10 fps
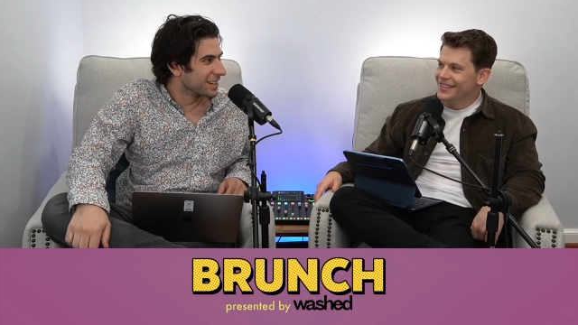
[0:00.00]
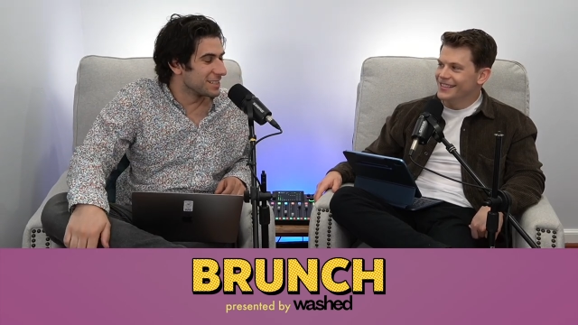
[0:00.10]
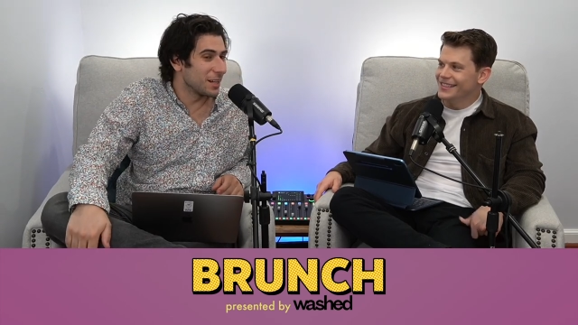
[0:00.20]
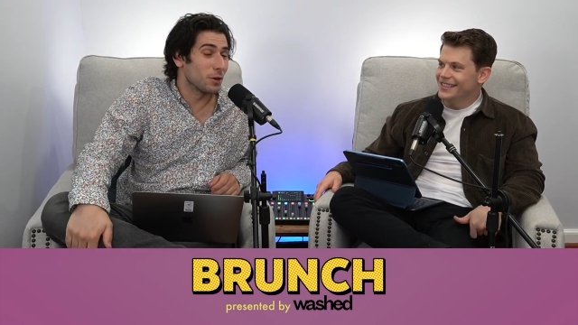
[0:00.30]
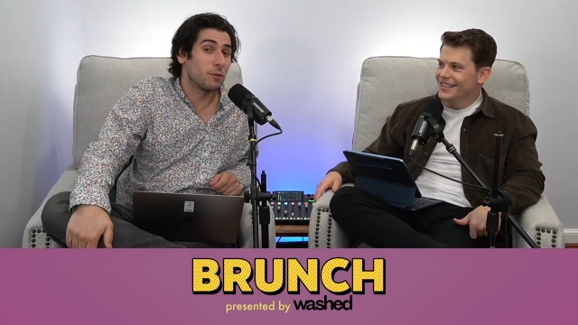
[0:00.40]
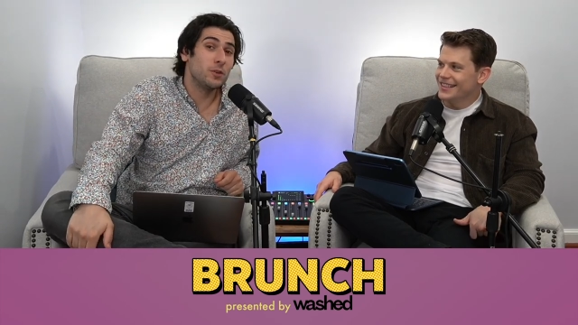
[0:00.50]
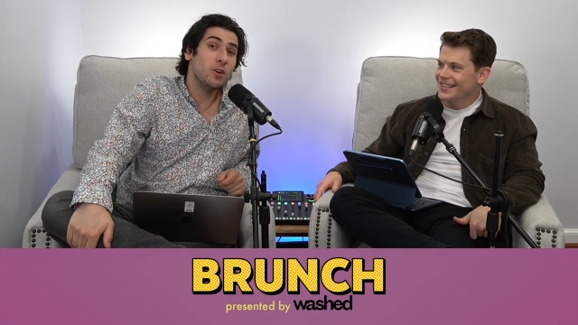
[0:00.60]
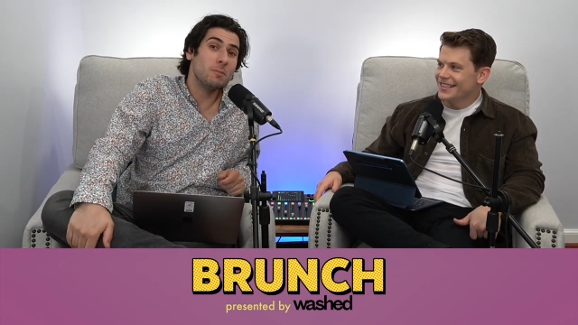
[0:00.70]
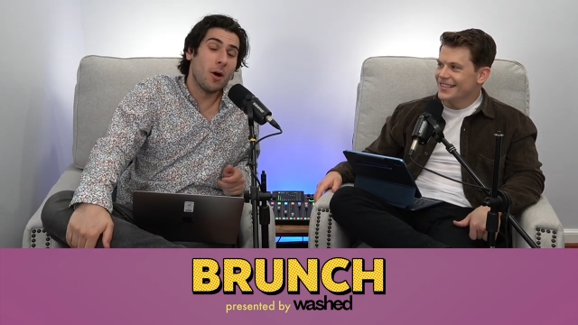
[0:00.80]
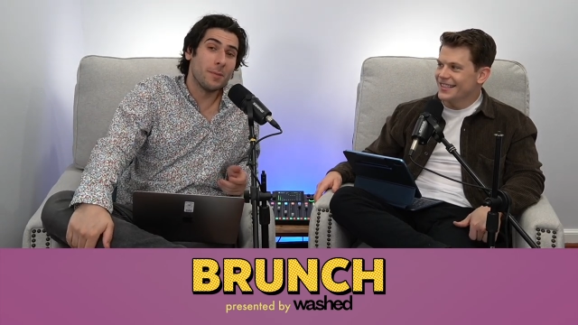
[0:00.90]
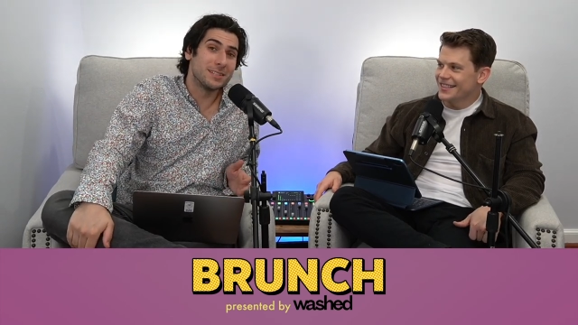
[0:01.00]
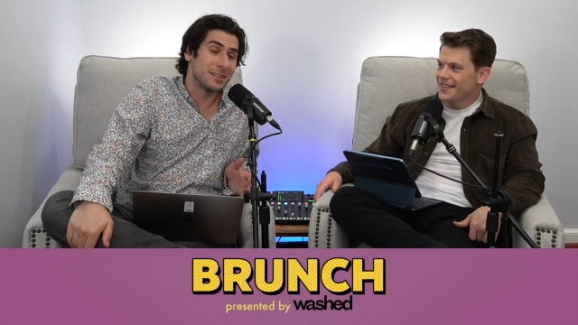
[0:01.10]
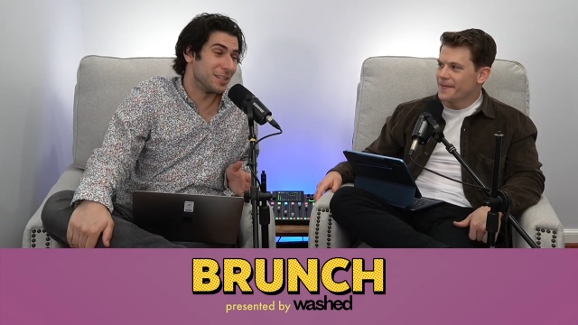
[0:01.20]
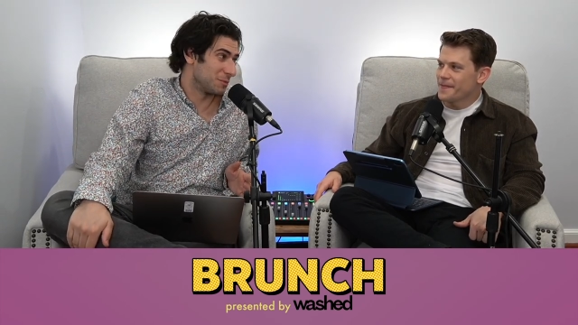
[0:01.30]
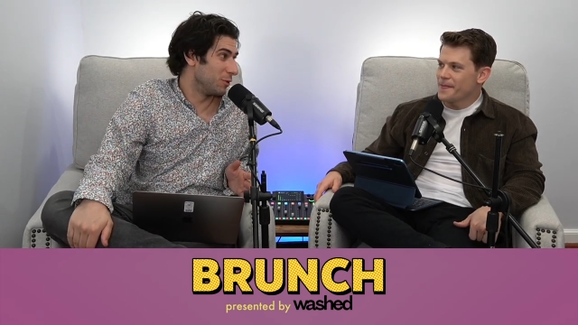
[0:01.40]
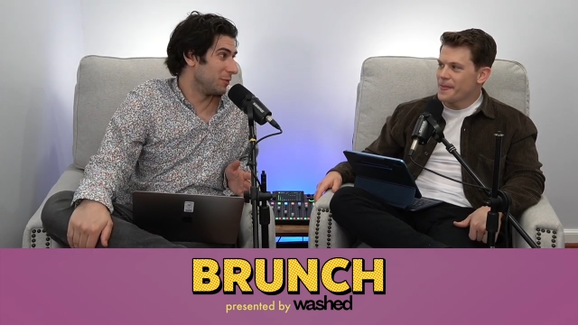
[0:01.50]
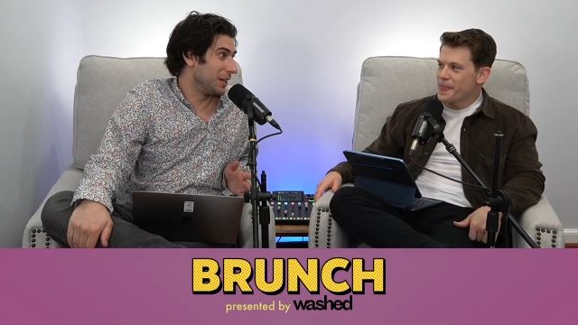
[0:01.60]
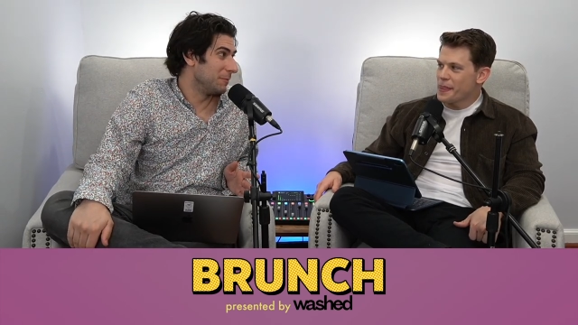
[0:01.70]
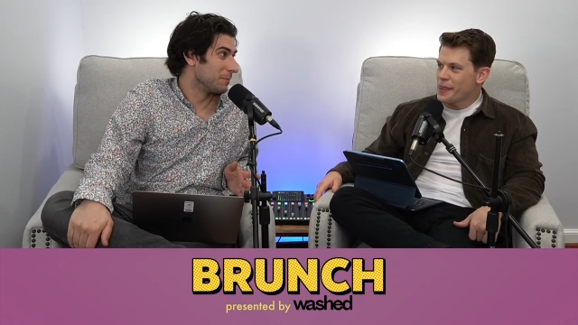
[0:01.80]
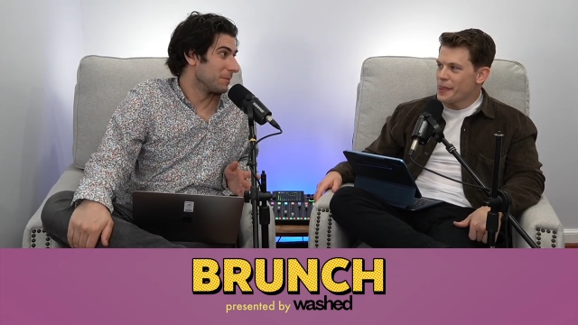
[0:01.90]
Speaker 1: mm. there were a few moments in this
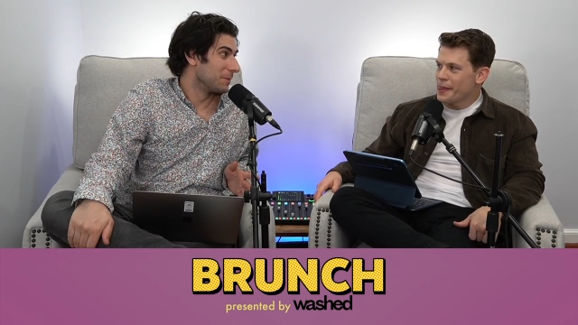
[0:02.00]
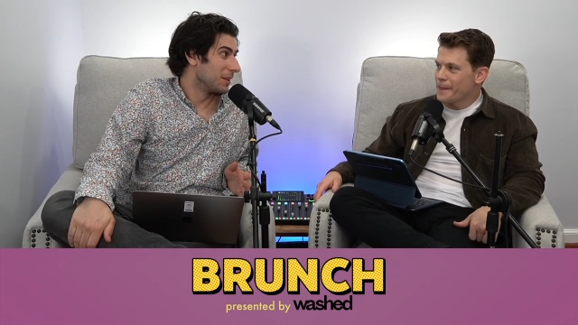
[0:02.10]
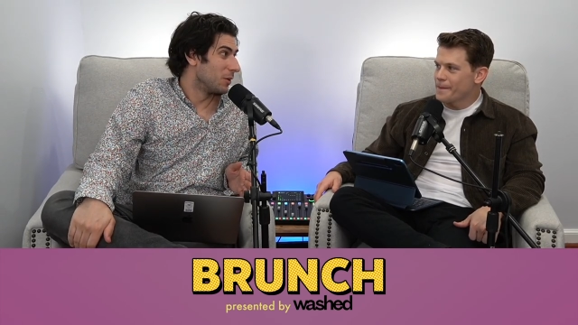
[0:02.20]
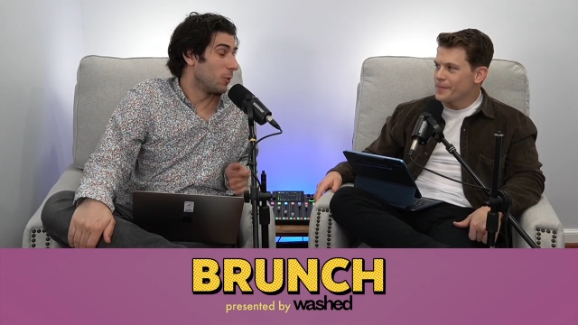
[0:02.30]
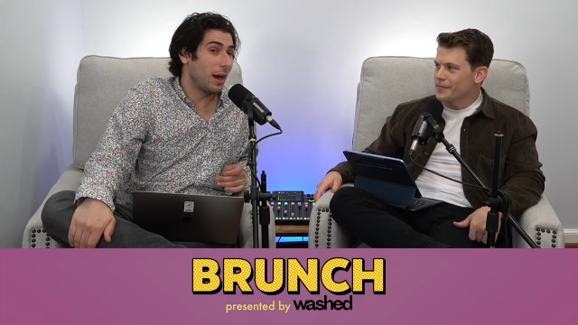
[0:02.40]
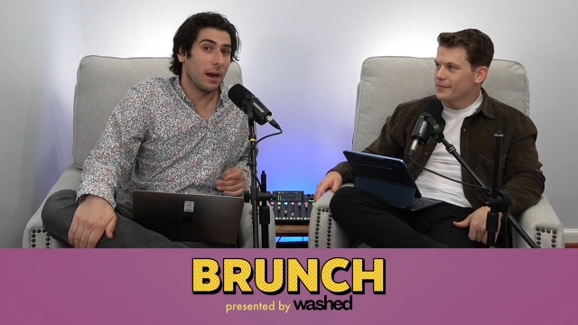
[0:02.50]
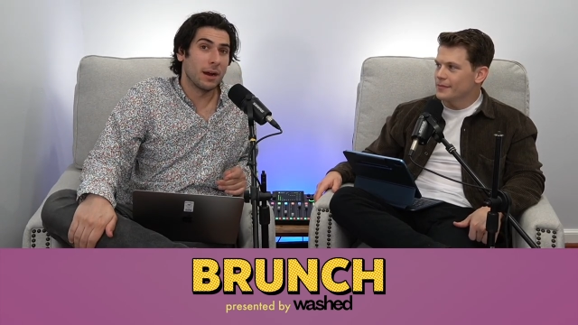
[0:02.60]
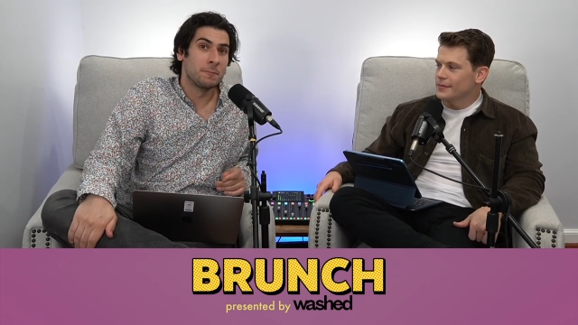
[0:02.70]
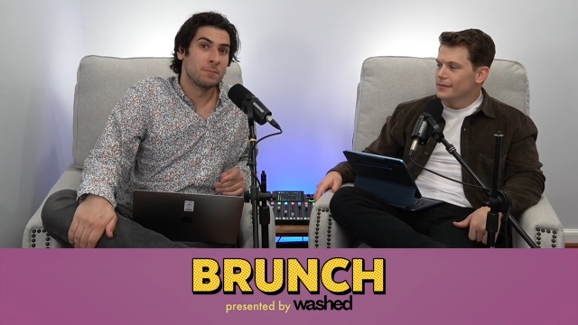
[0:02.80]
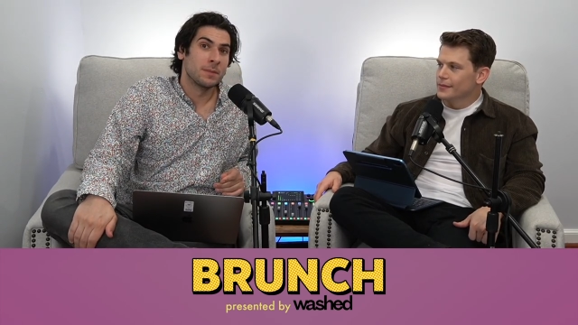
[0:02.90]
movie where